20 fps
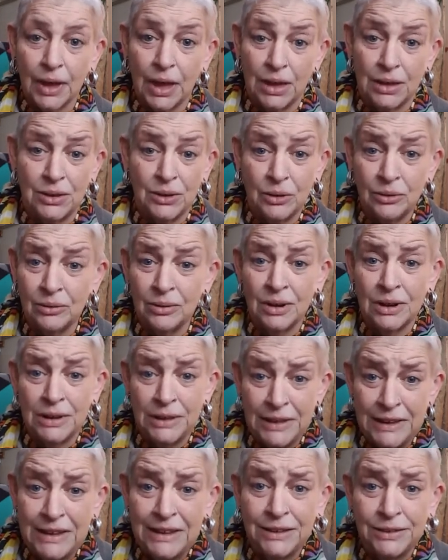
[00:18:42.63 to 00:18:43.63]
I know I
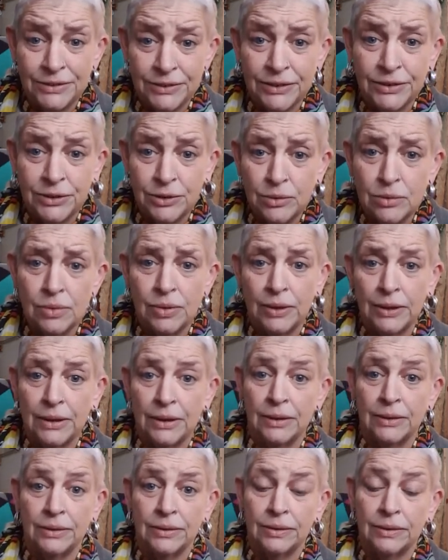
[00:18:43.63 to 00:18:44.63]
need to do
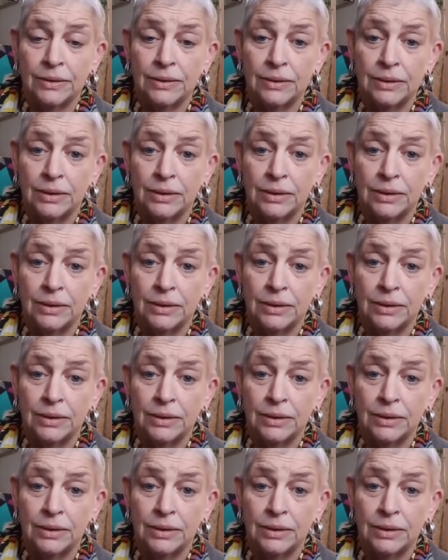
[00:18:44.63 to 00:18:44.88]
this.